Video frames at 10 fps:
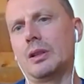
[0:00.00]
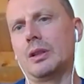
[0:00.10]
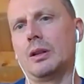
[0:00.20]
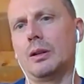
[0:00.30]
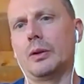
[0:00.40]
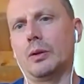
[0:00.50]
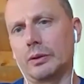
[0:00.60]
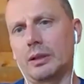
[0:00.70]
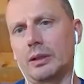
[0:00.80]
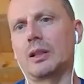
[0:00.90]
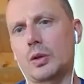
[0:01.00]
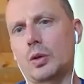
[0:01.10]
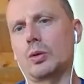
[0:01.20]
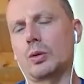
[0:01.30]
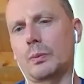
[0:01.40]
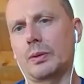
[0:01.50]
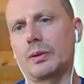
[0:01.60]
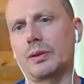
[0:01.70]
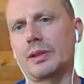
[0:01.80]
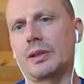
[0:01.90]
of all the large
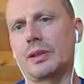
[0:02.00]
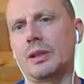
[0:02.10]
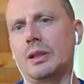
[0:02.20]
corporates